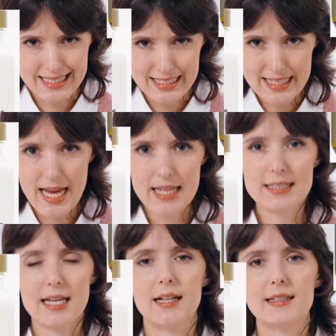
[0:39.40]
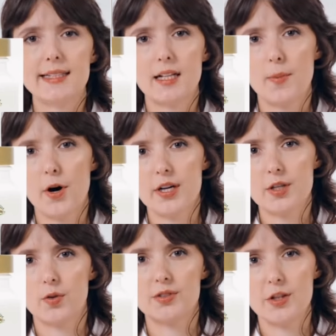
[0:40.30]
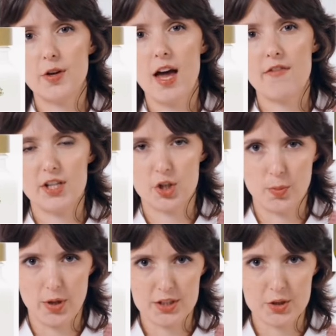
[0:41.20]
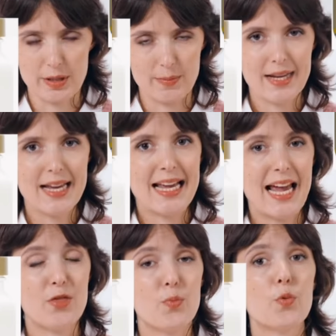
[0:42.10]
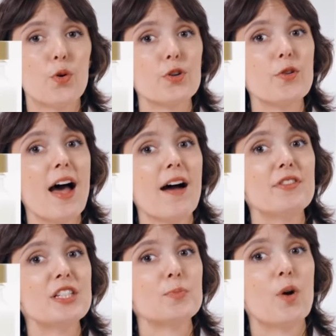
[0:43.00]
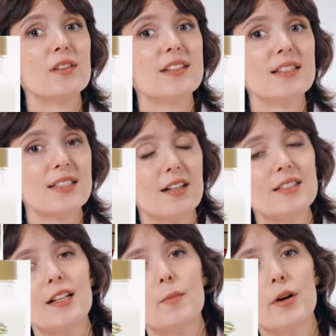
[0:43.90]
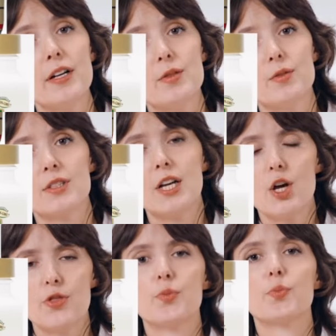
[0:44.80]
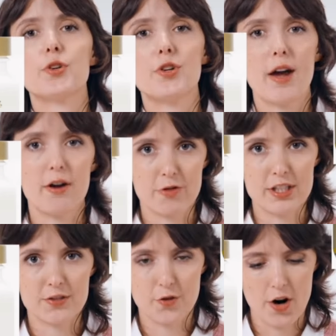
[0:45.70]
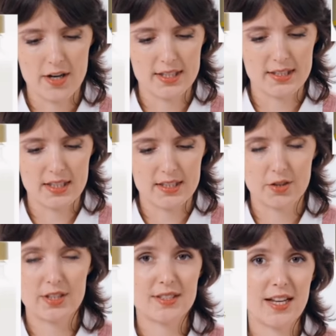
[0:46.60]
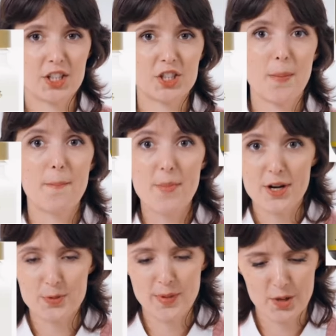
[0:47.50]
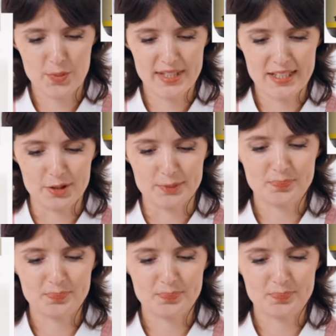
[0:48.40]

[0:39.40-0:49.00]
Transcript: dense LDL particles that you have in your bloodstream. And the more you have these small, dense LDL particles, the more you're at risk for heart disease. So, this is actually a much better predictor.